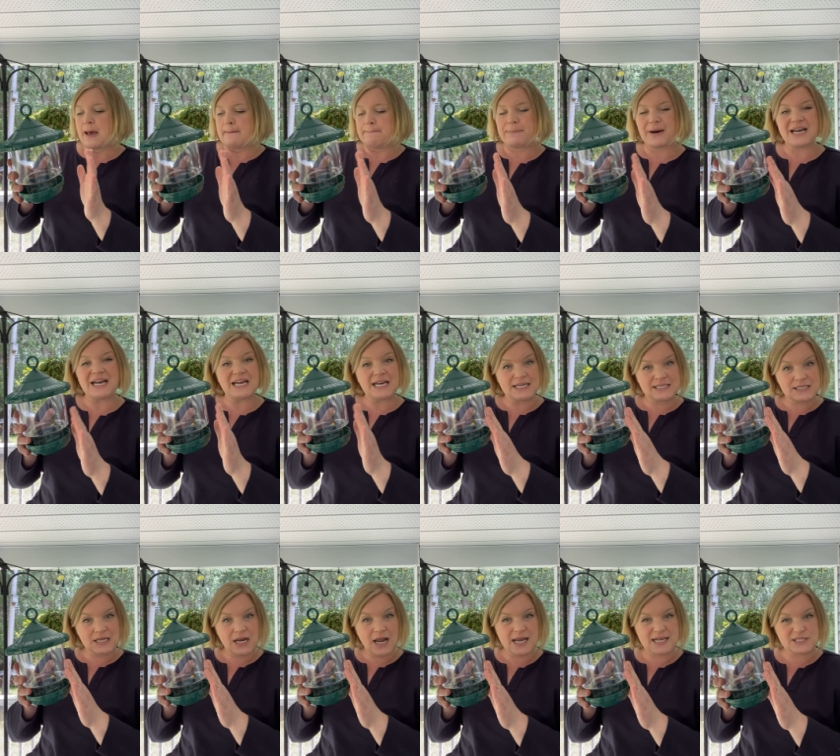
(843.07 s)
but it is
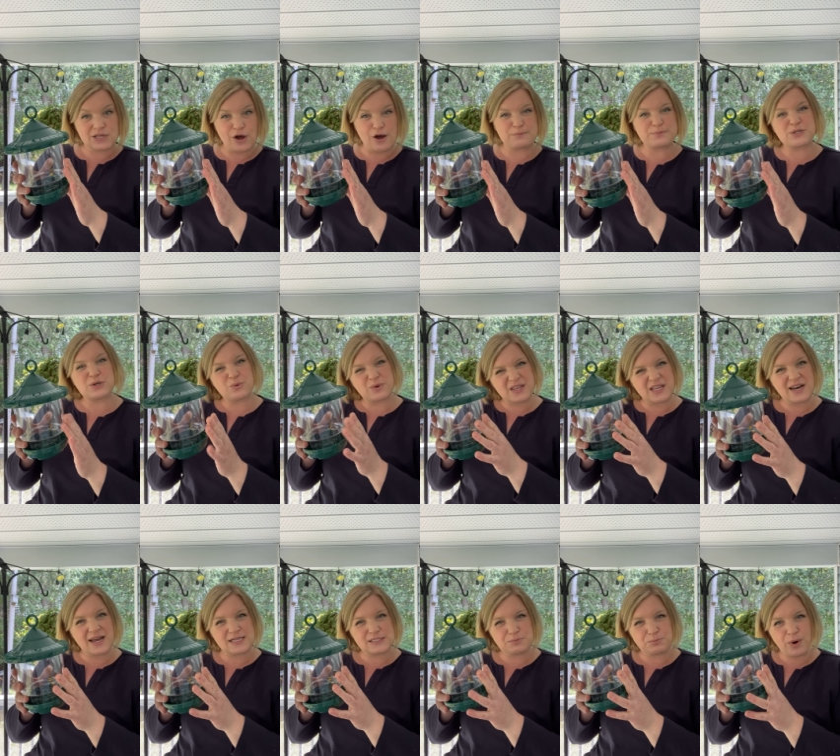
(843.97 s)
a nice option with a
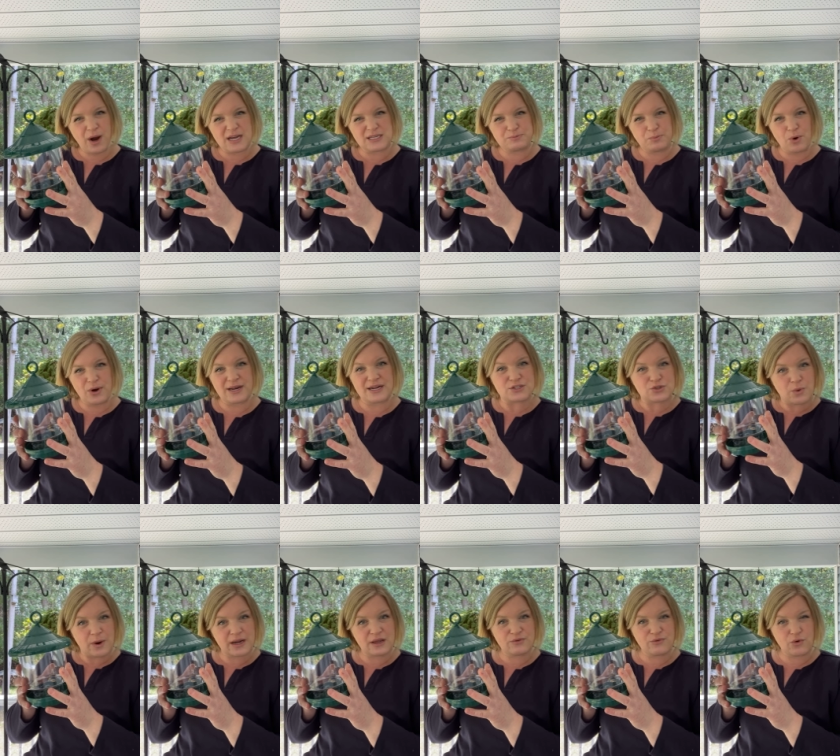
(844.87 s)
nice price point at
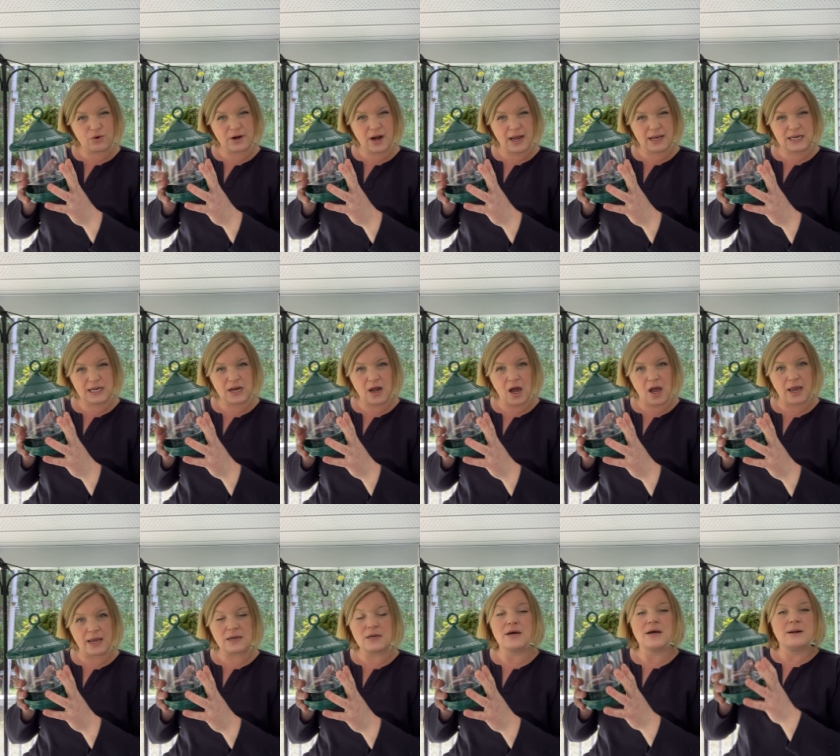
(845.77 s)

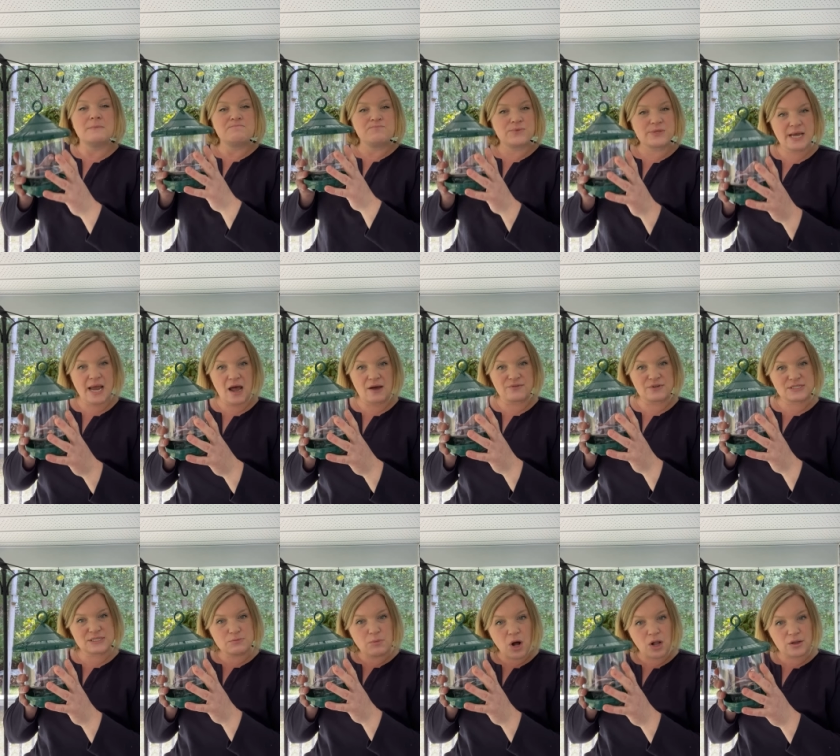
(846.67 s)
$24.99 to have a
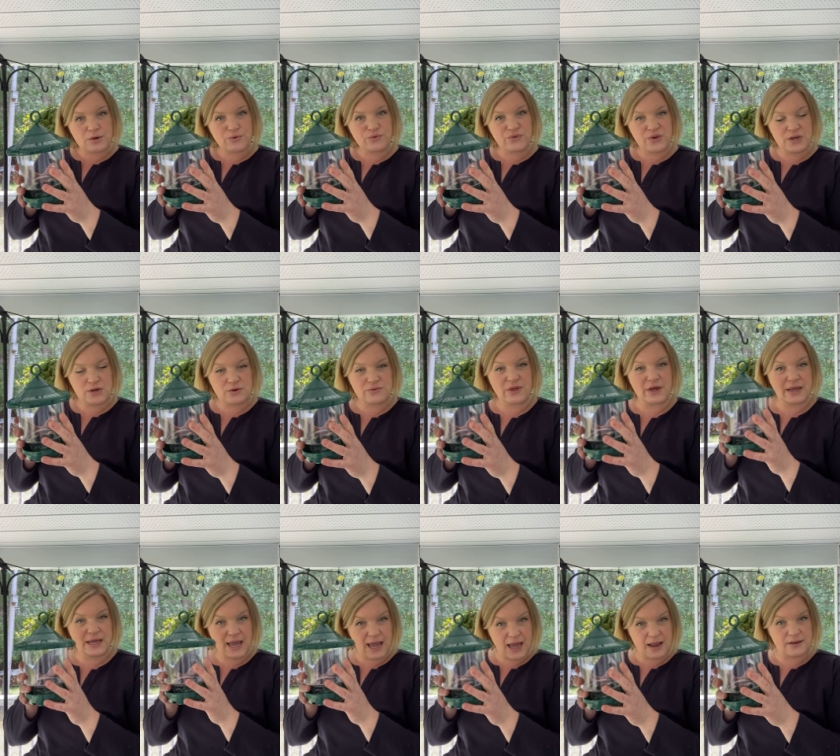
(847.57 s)
smaller feeder,
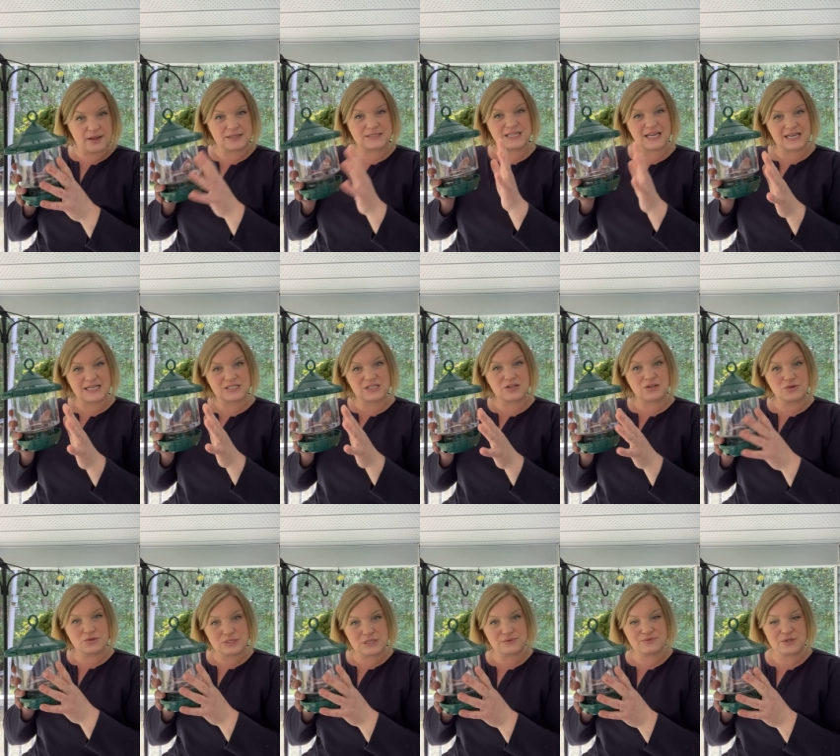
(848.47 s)
again, that's
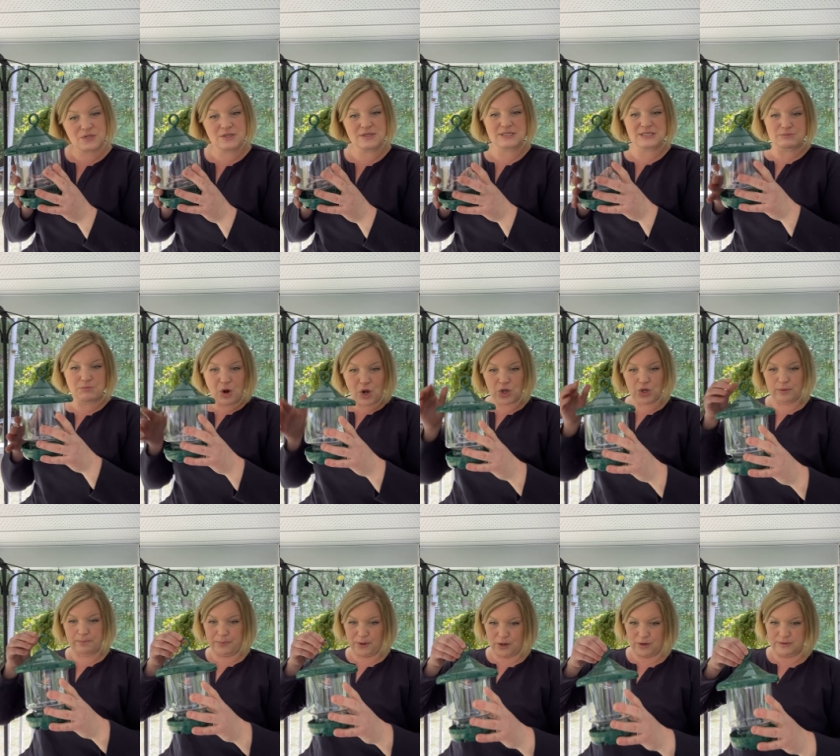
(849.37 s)
exclusive to the smaller
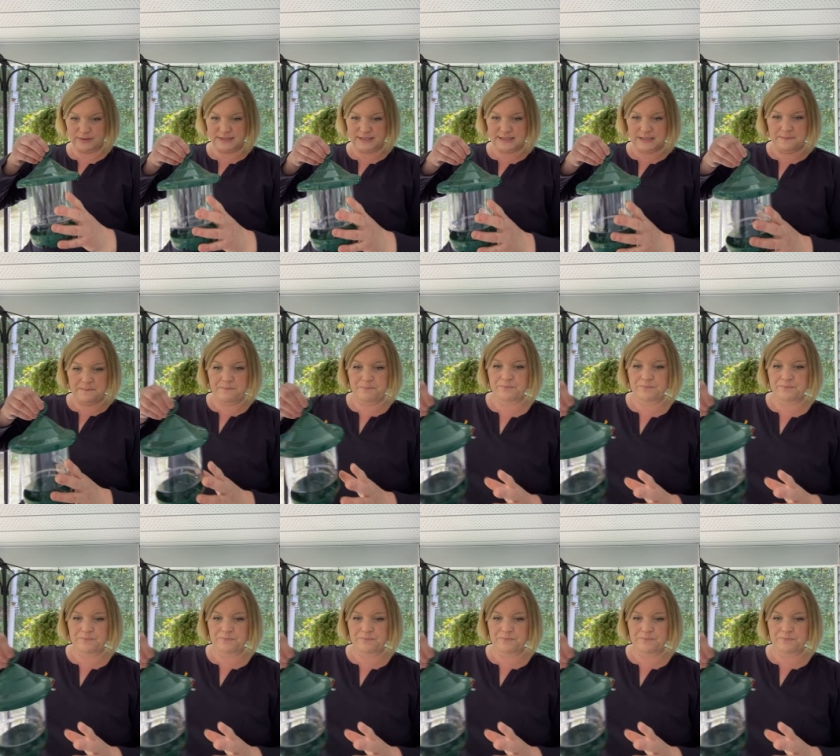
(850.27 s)
birds.